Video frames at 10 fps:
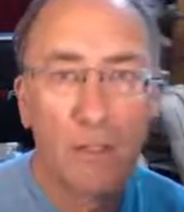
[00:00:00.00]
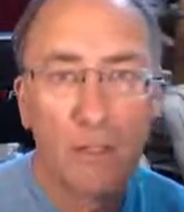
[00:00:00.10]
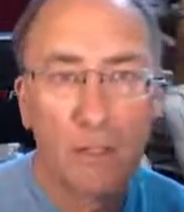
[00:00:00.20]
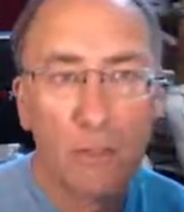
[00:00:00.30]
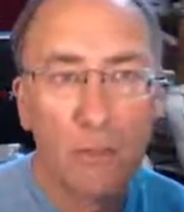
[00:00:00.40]

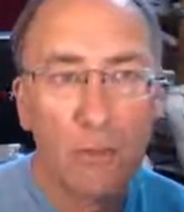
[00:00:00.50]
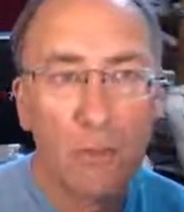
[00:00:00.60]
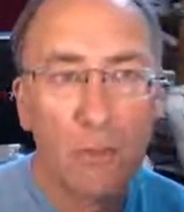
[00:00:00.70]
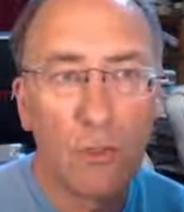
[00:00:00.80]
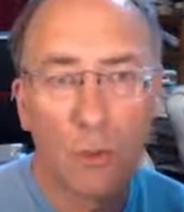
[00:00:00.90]
to
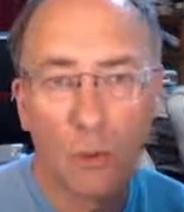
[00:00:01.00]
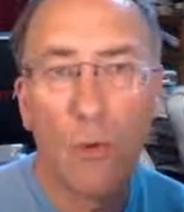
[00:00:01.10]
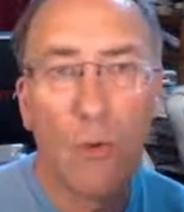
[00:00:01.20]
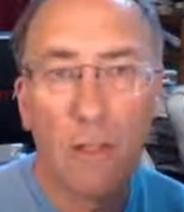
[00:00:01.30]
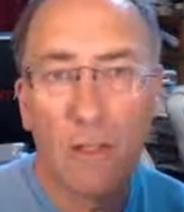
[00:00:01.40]
control
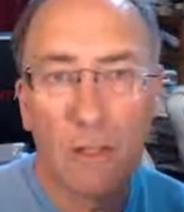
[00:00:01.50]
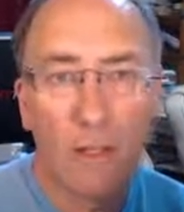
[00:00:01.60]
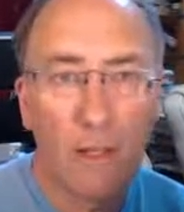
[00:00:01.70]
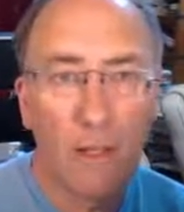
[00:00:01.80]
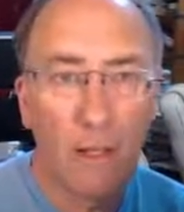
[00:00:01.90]
it,
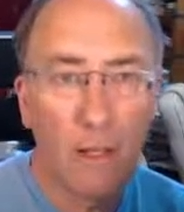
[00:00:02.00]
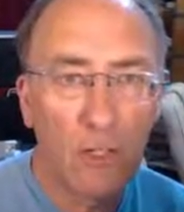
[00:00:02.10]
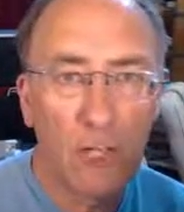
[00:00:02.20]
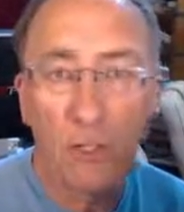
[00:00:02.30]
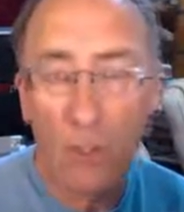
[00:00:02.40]

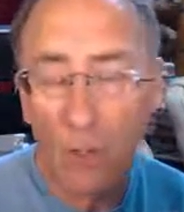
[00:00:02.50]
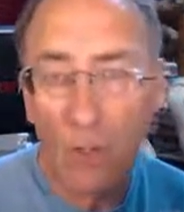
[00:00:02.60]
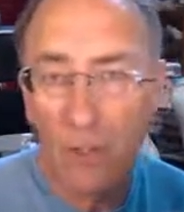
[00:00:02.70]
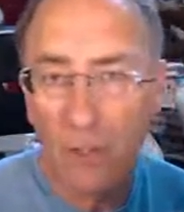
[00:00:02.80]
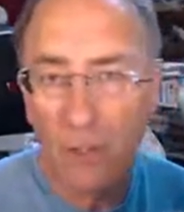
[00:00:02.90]
change
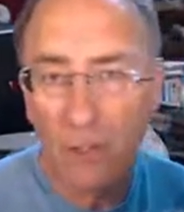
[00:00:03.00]
logarithms,